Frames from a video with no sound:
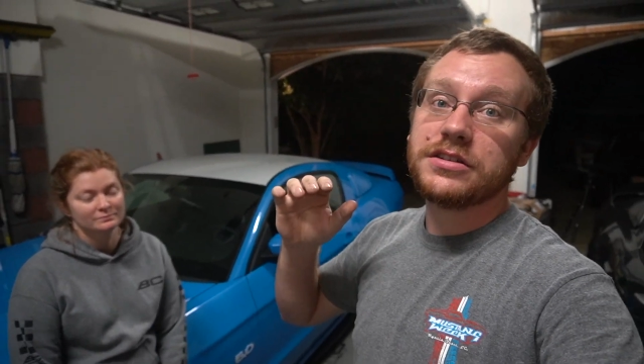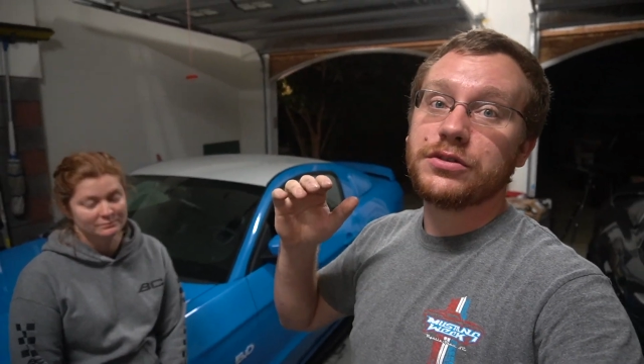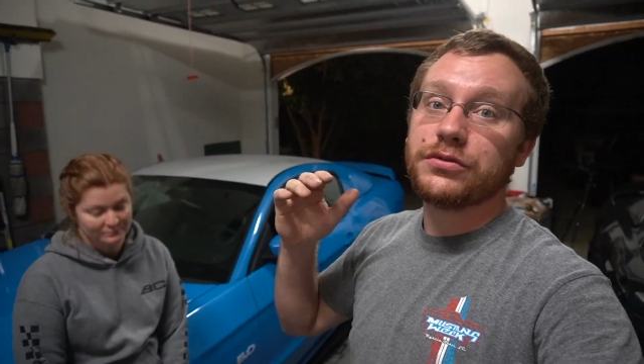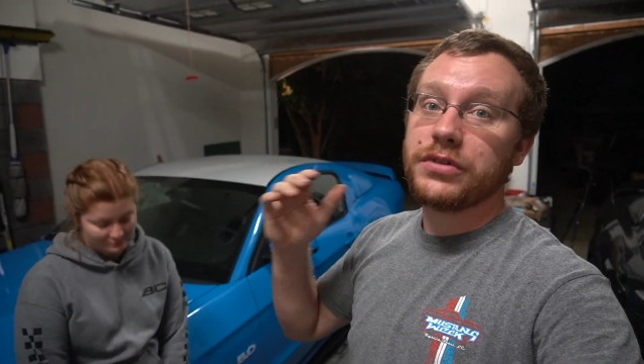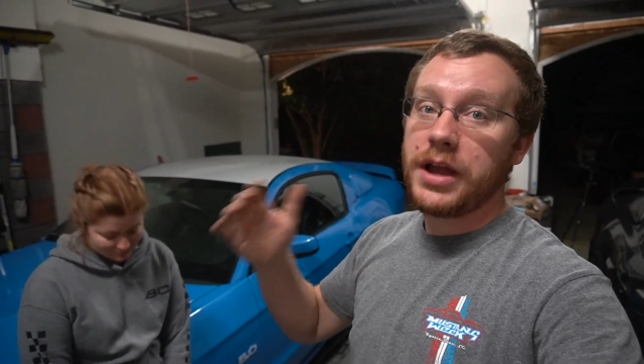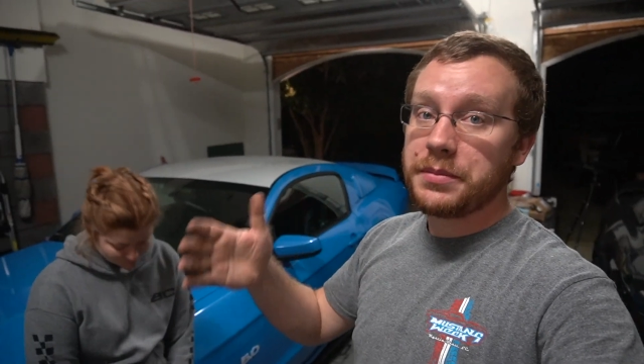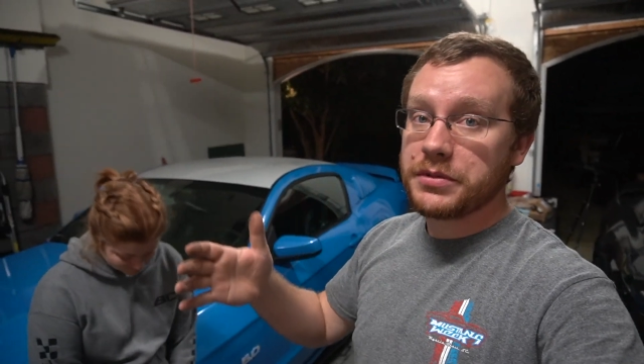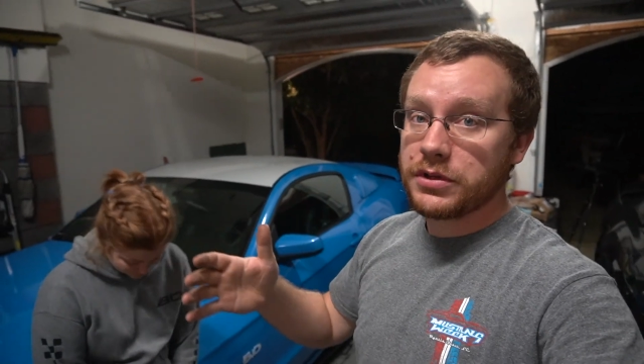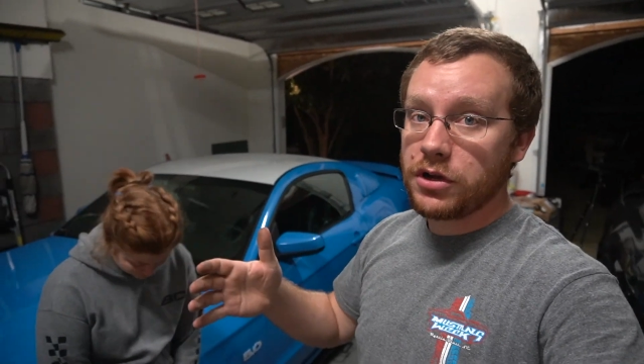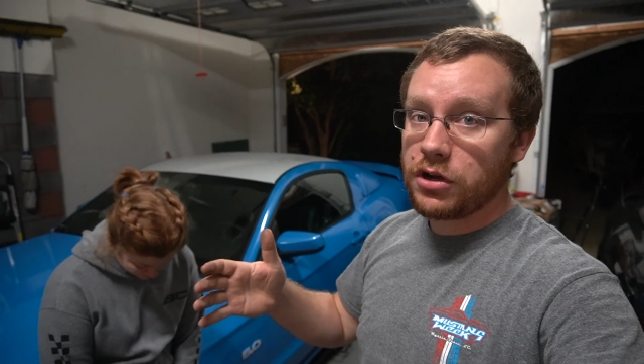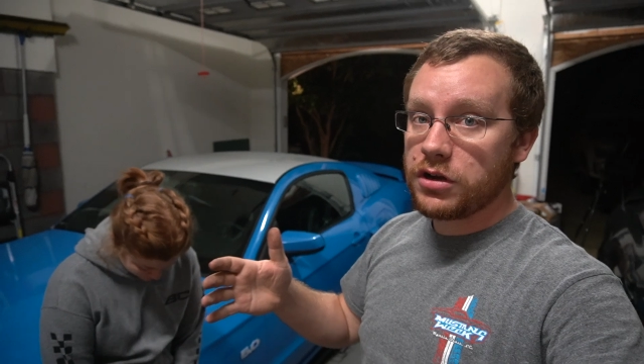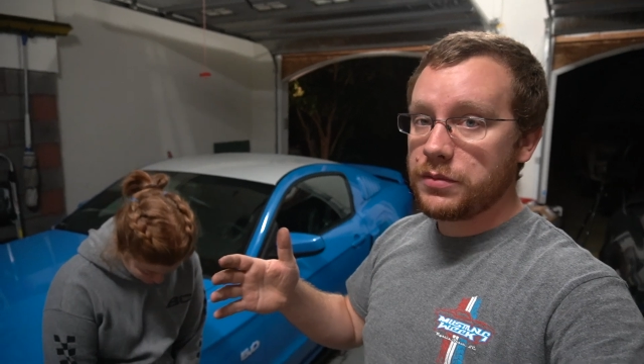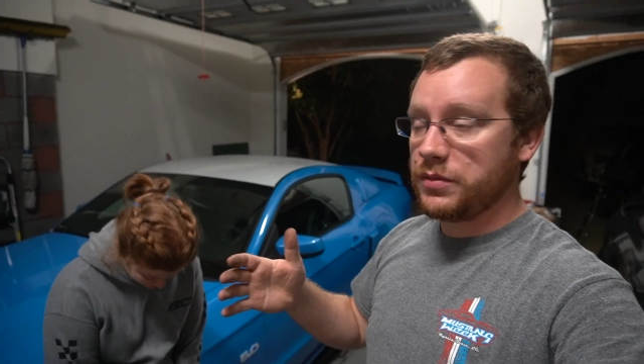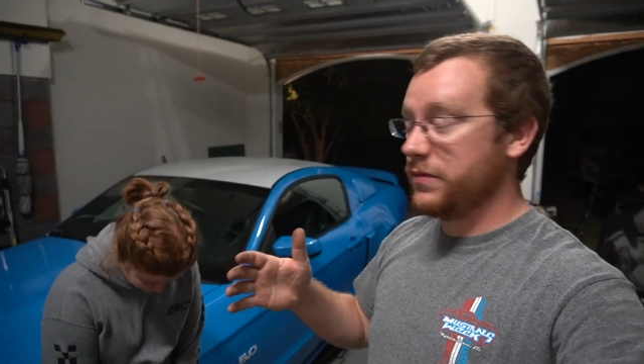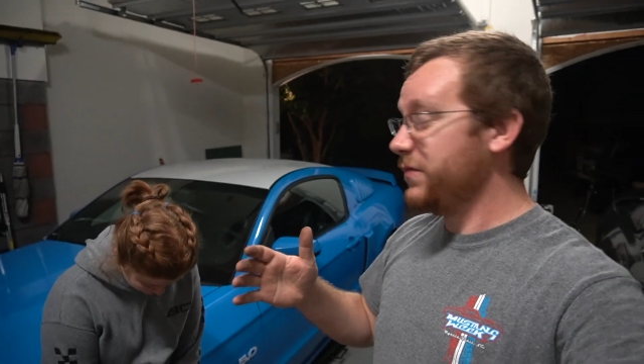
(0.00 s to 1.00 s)
to wrap the
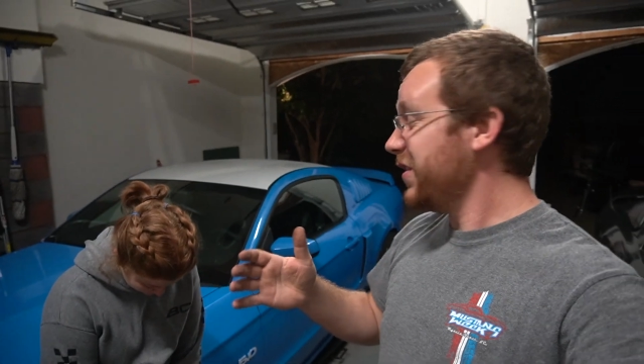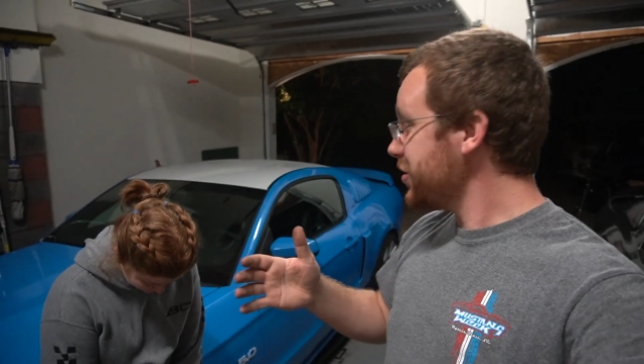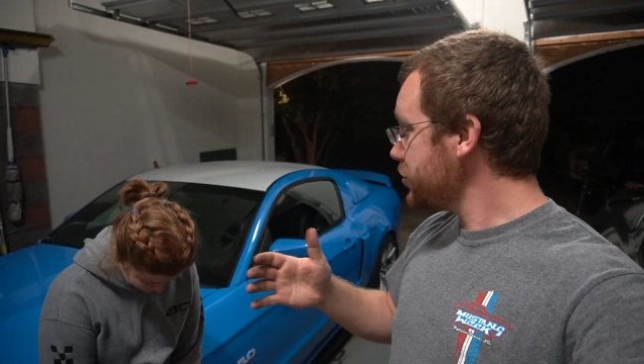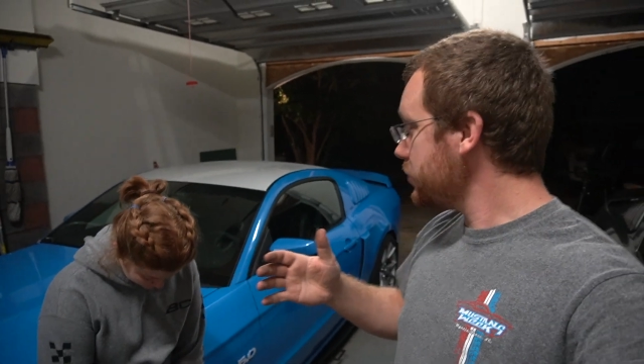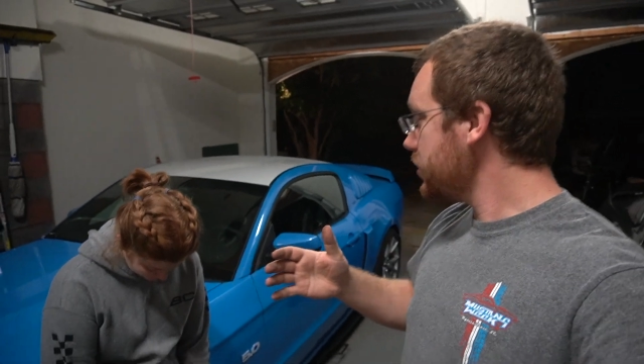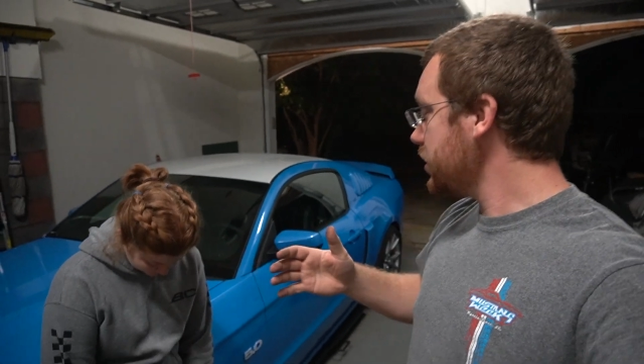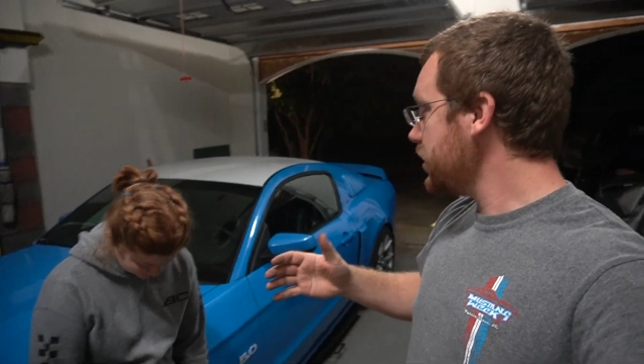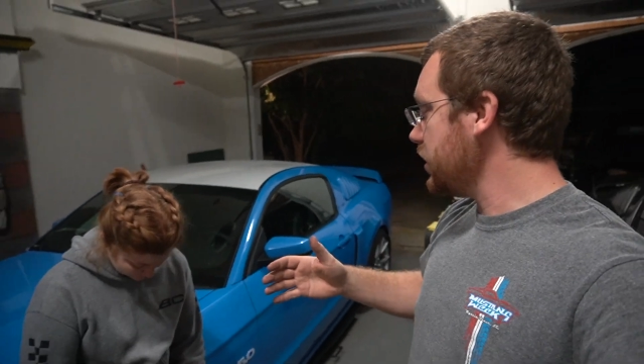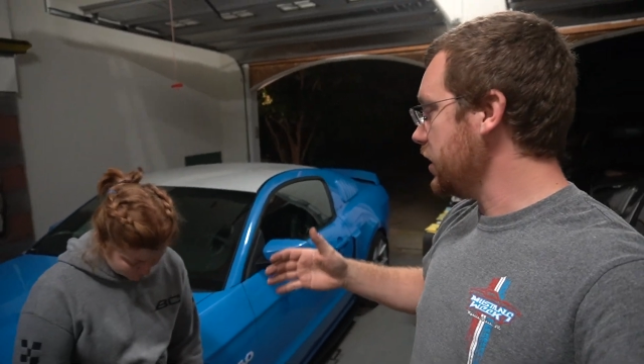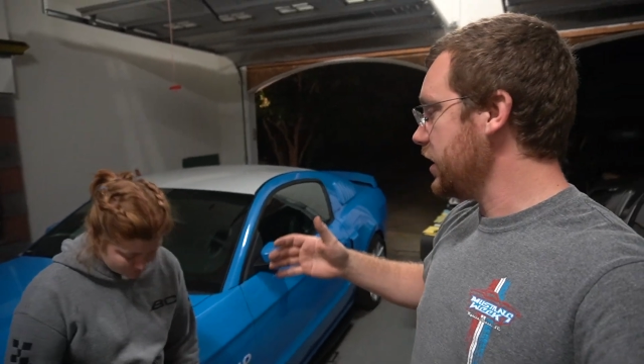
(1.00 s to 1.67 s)
car up officially.